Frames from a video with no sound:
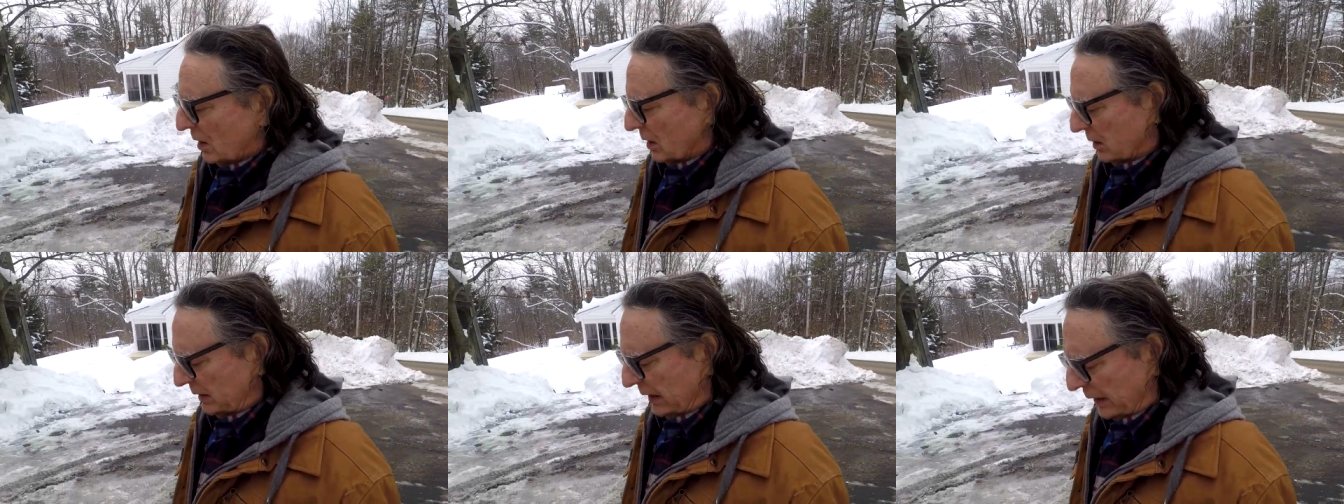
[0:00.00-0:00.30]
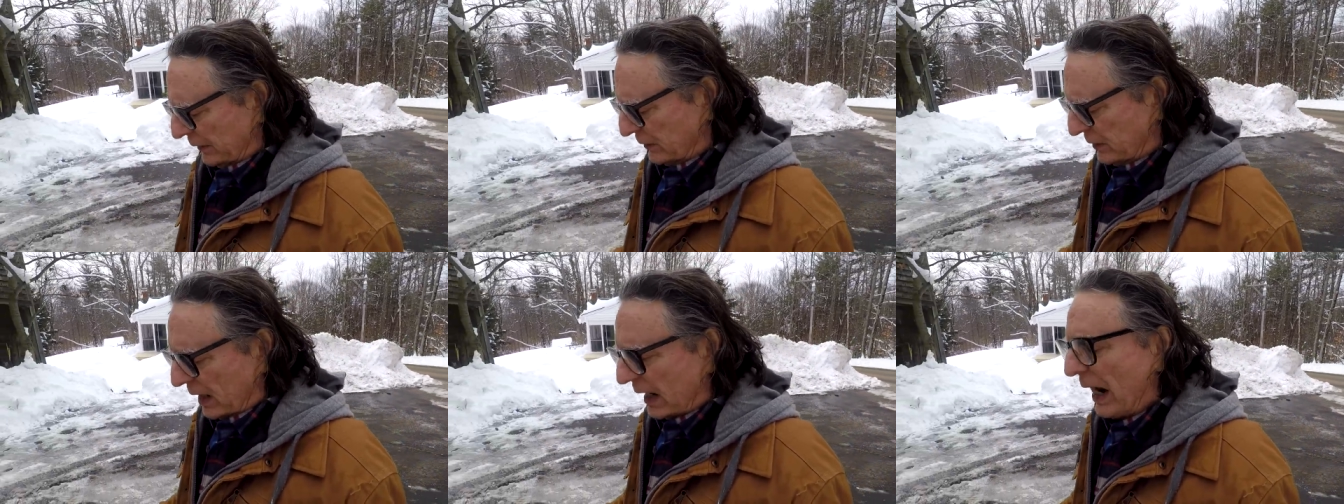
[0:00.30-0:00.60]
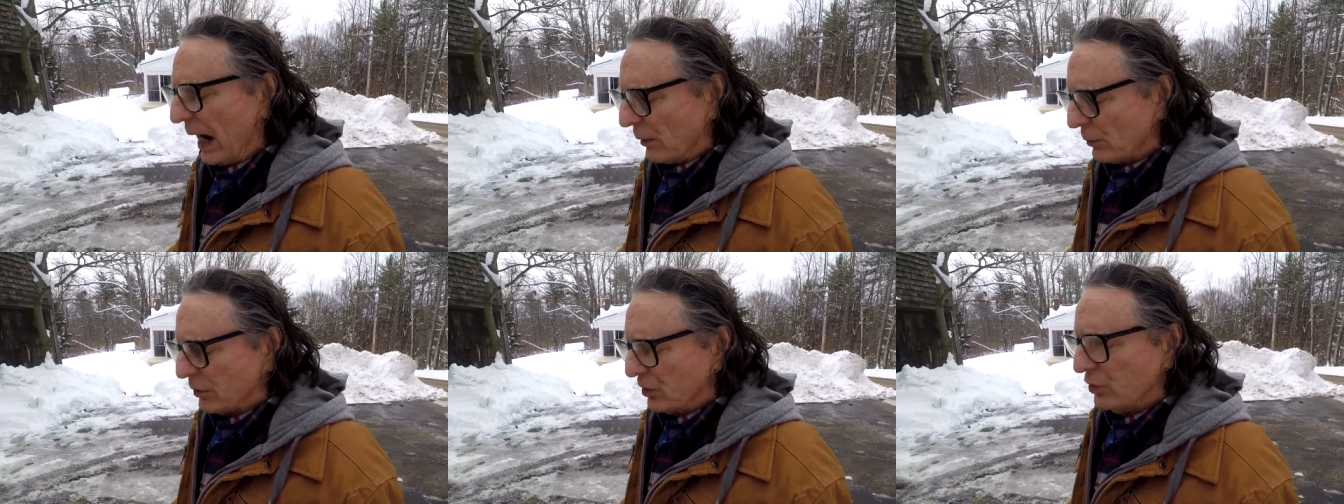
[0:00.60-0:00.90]
The other day
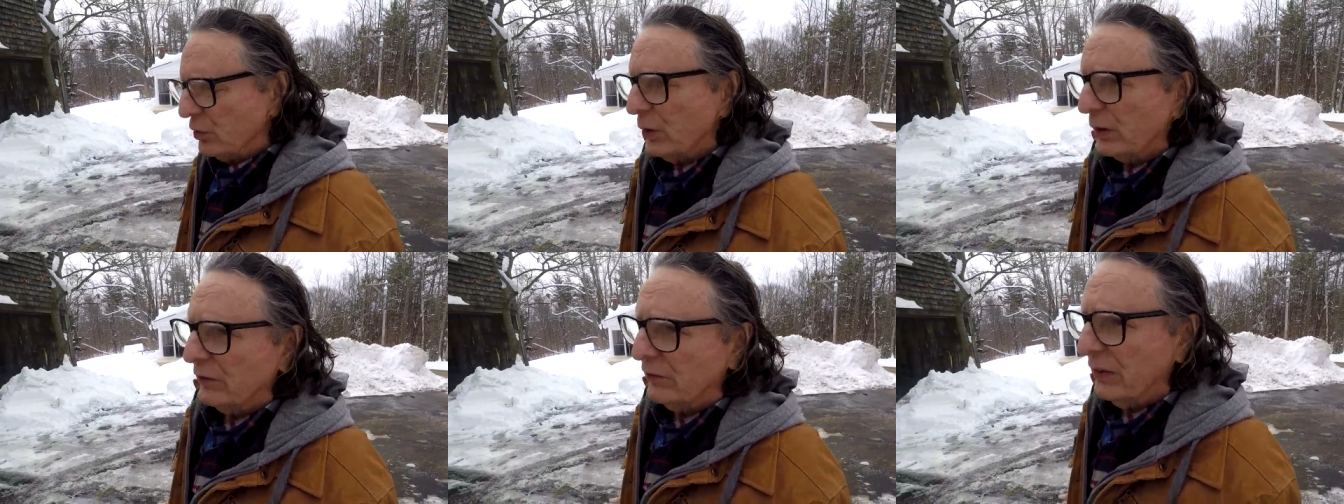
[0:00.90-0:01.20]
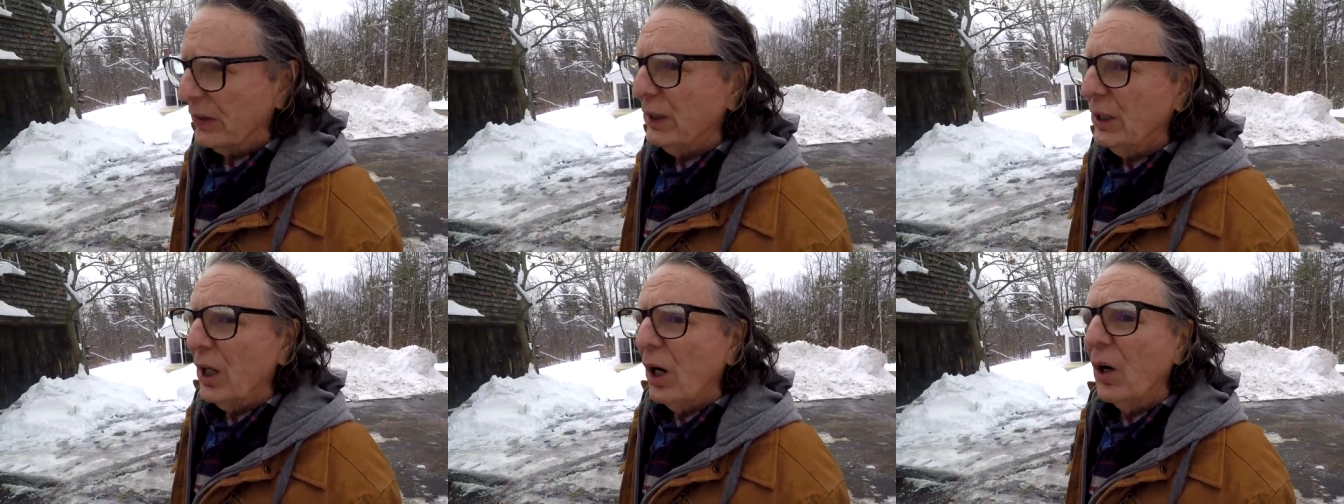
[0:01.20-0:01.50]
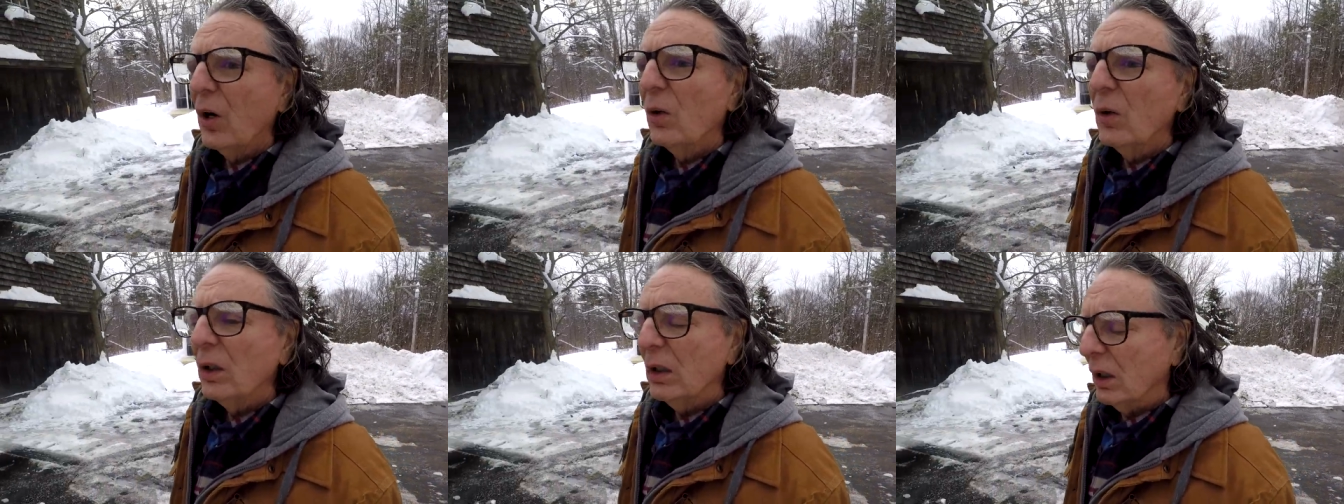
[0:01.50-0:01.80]
I was doing a
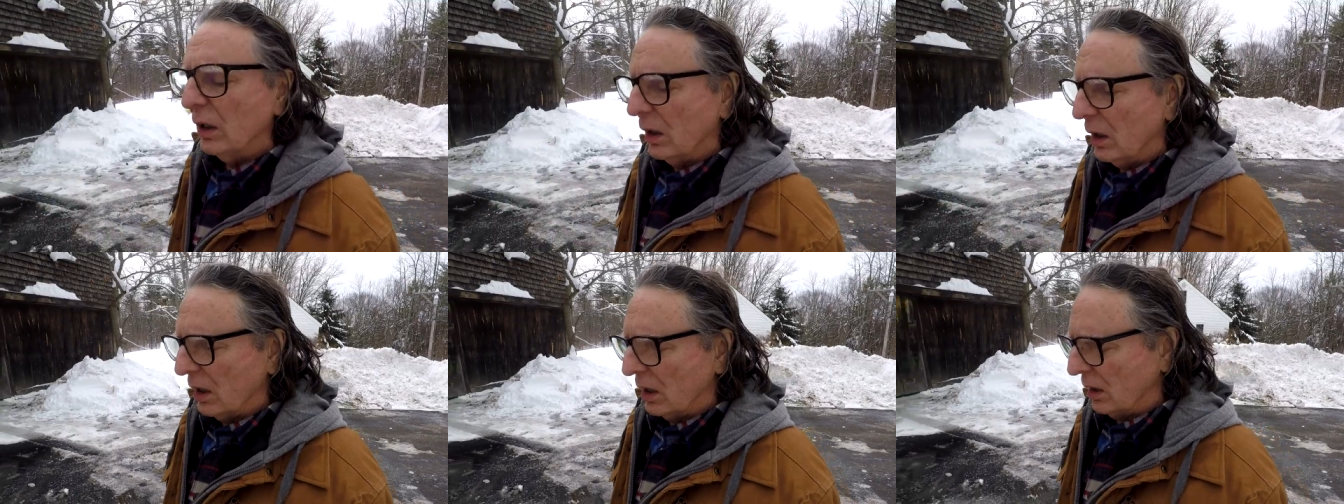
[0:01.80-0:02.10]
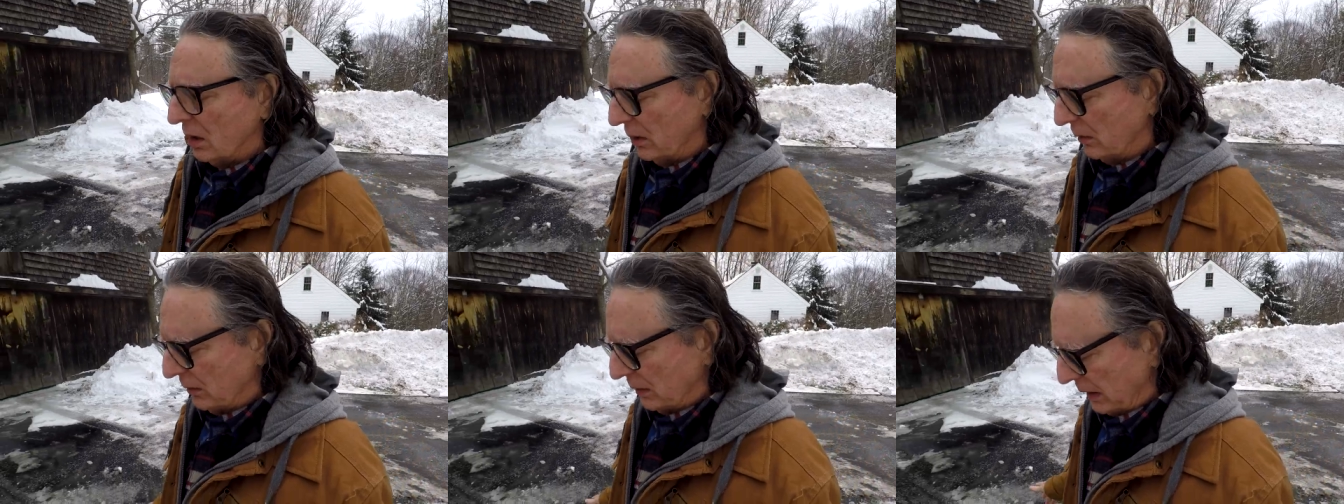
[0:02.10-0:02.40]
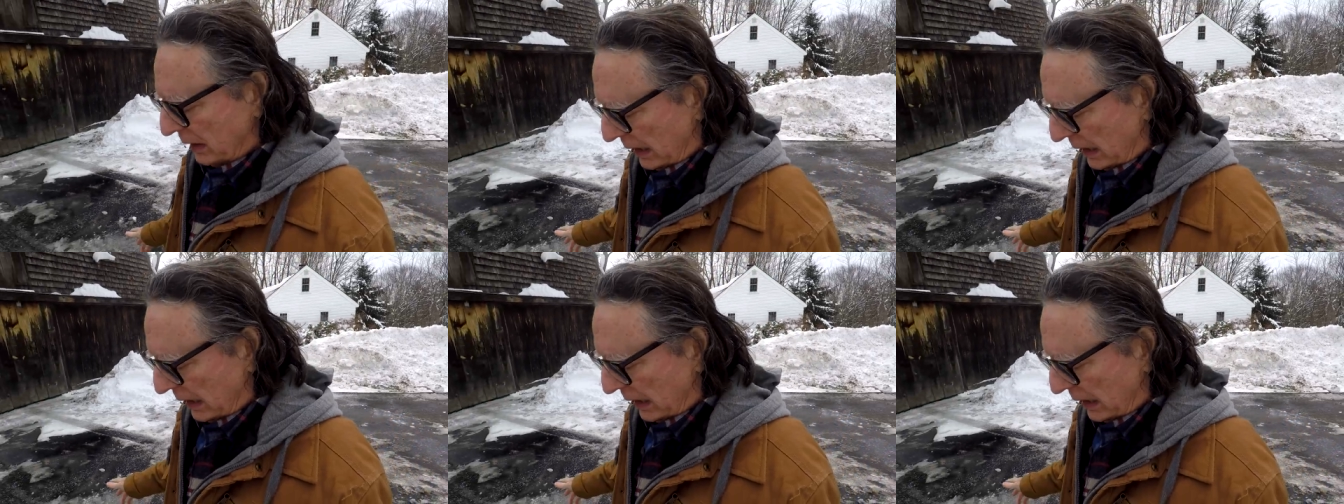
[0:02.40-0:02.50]
video uh,